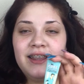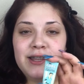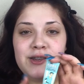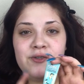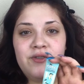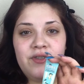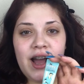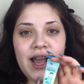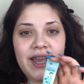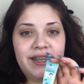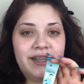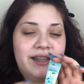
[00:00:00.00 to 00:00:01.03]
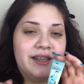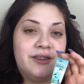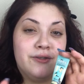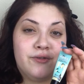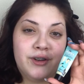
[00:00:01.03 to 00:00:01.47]
that you find in like
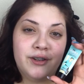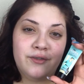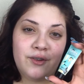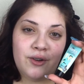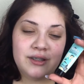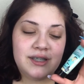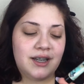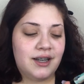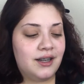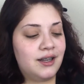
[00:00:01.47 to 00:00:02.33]
the front of Ulta.